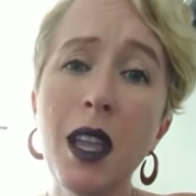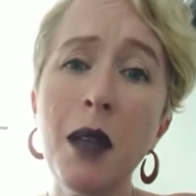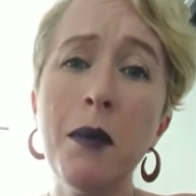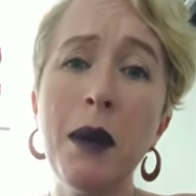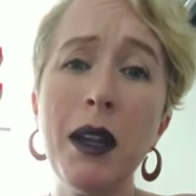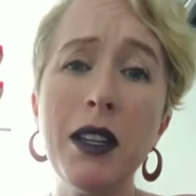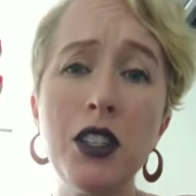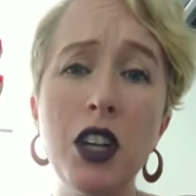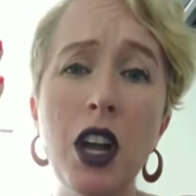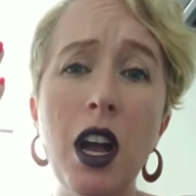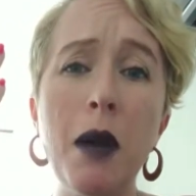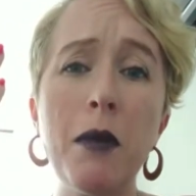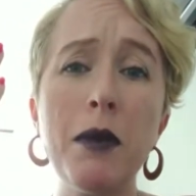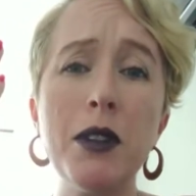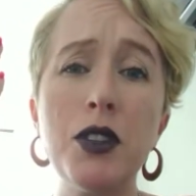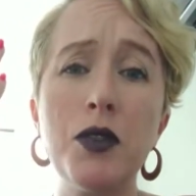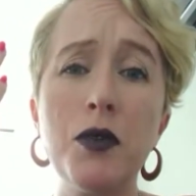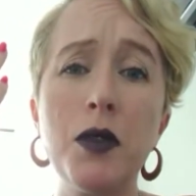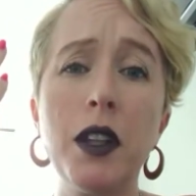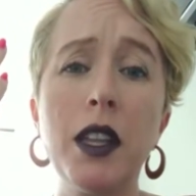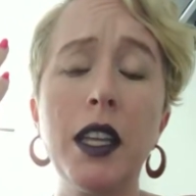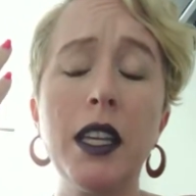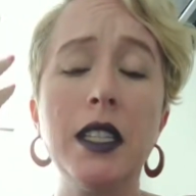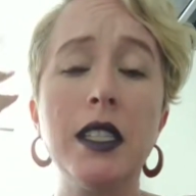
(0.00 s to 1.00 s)
My job is
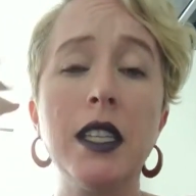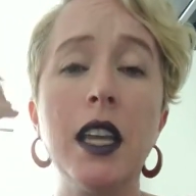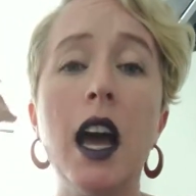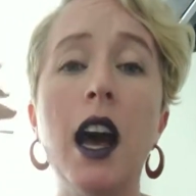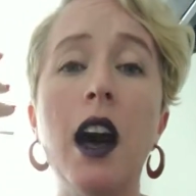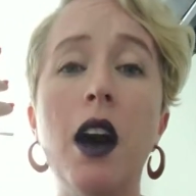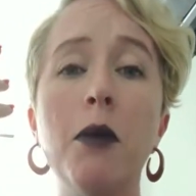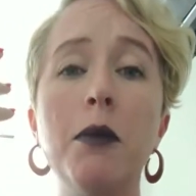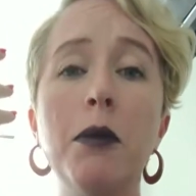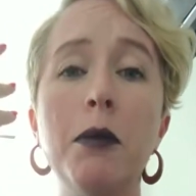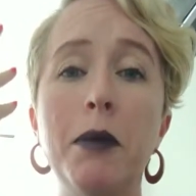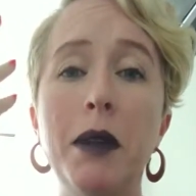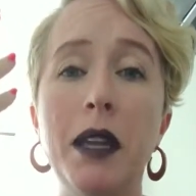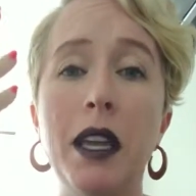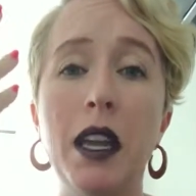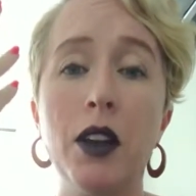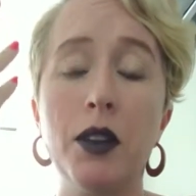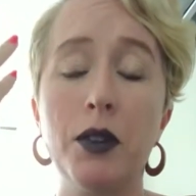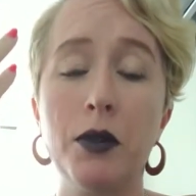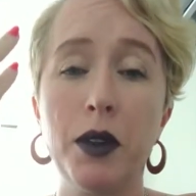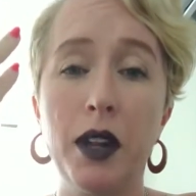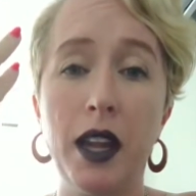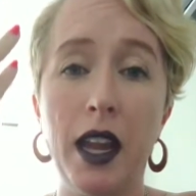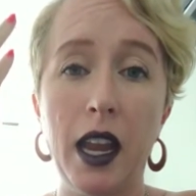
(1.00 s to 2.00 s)
really to help be
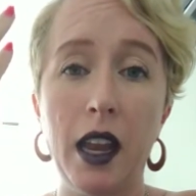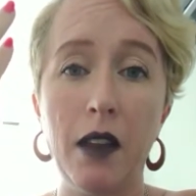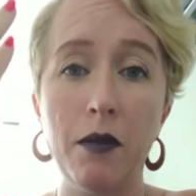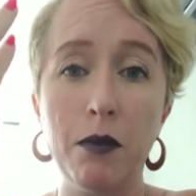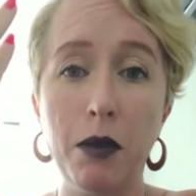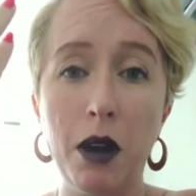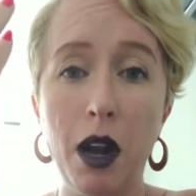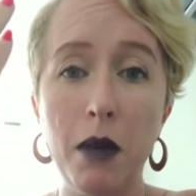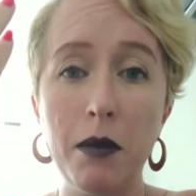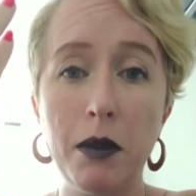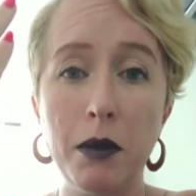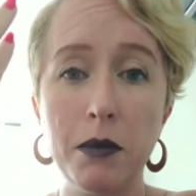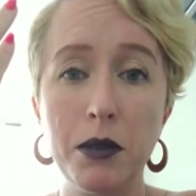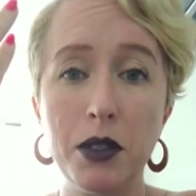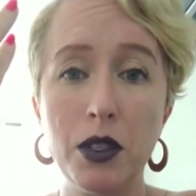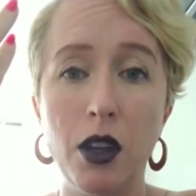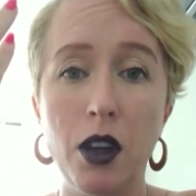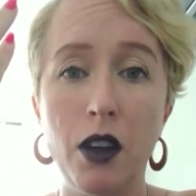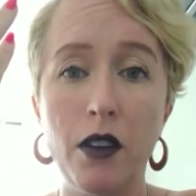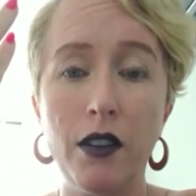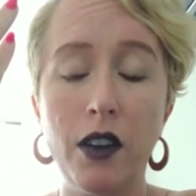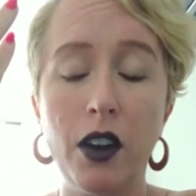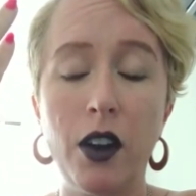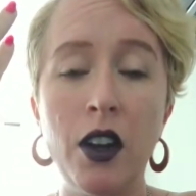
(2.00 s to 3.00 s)
a creative problem
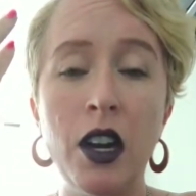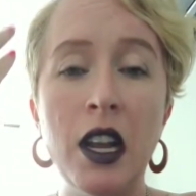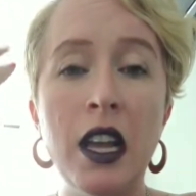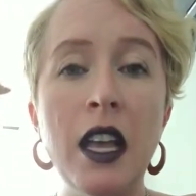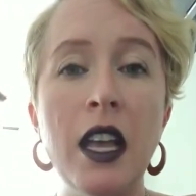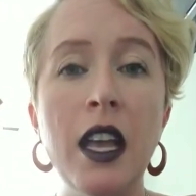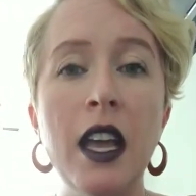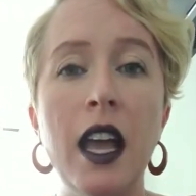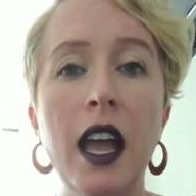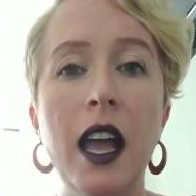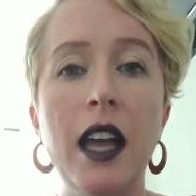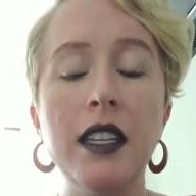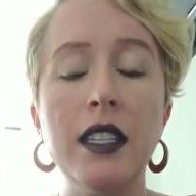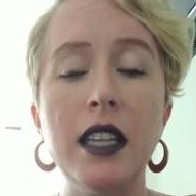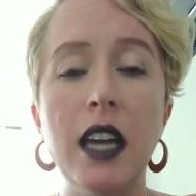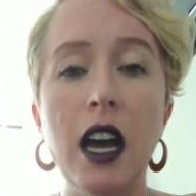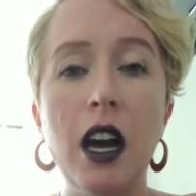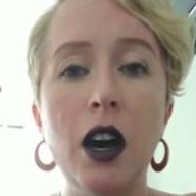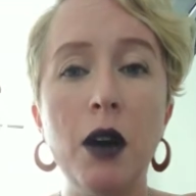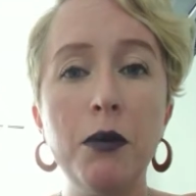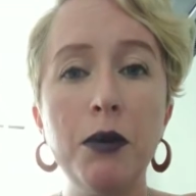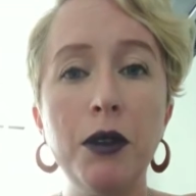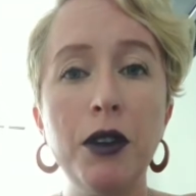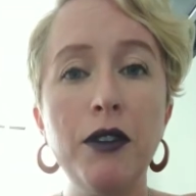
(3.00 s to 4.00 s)
solver and to
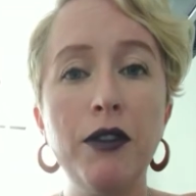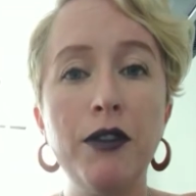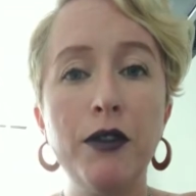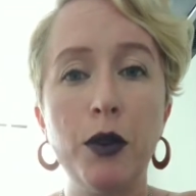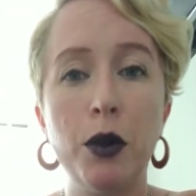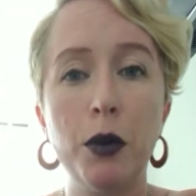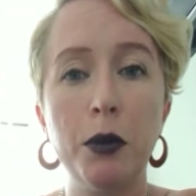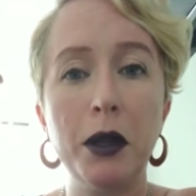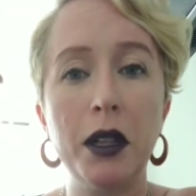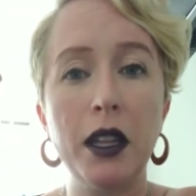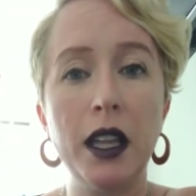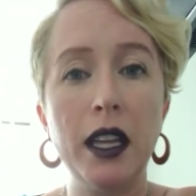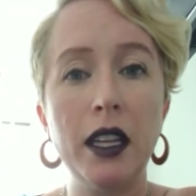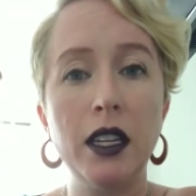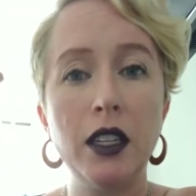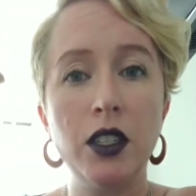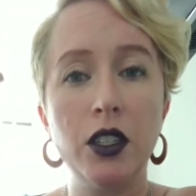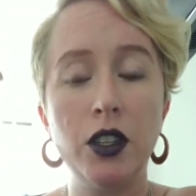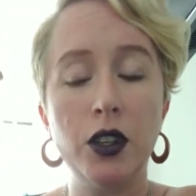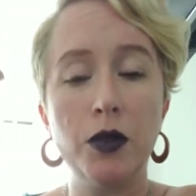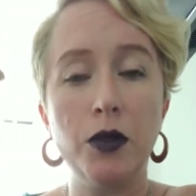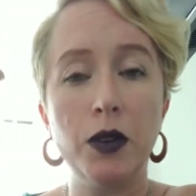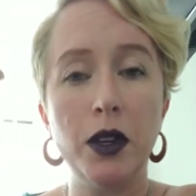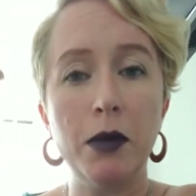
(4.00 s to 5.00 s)
help you formulate
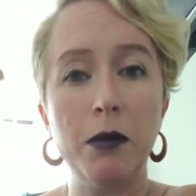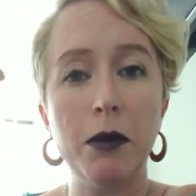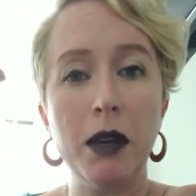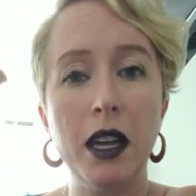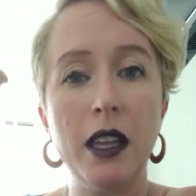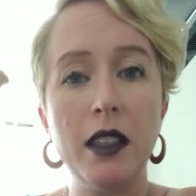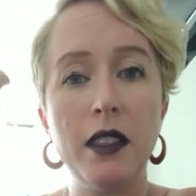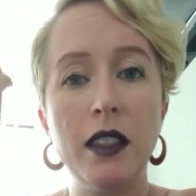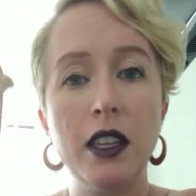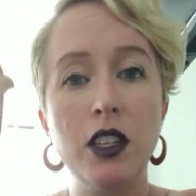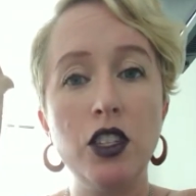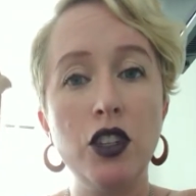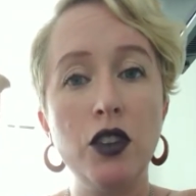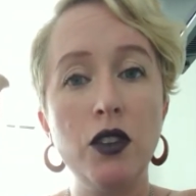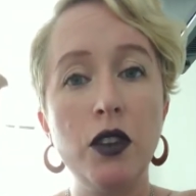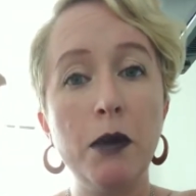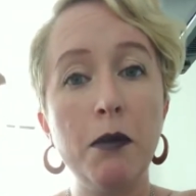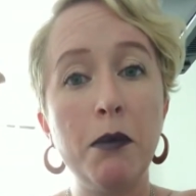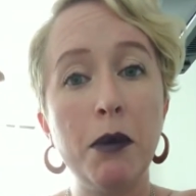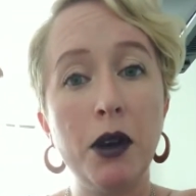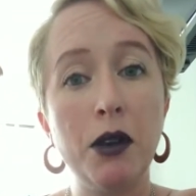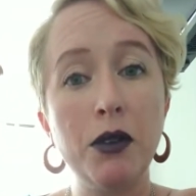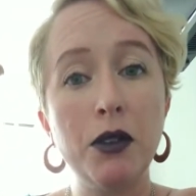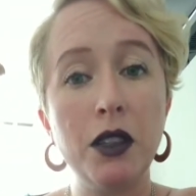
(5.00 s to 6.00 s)
an agreement that you
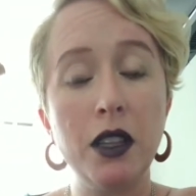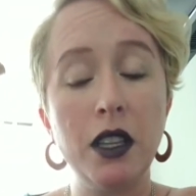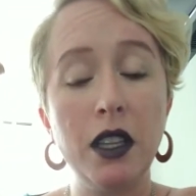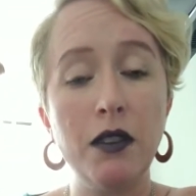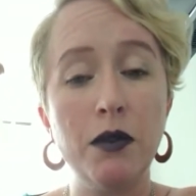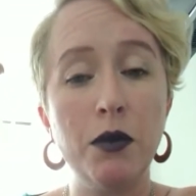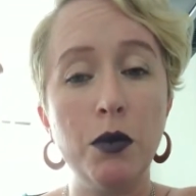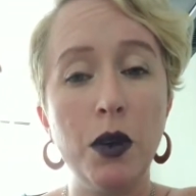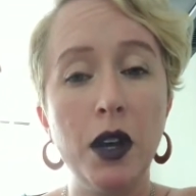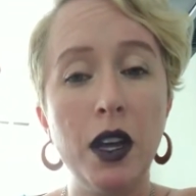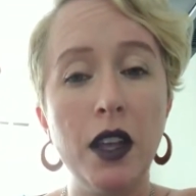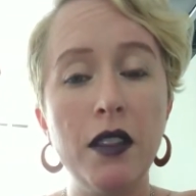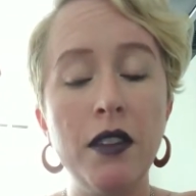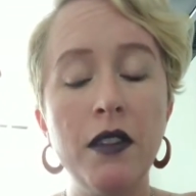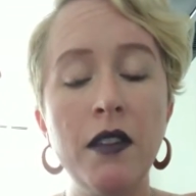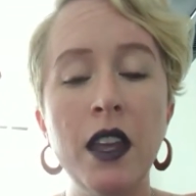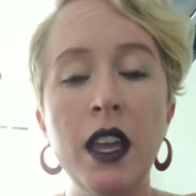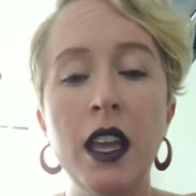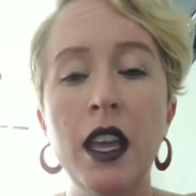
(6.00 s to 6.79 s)
can both live with.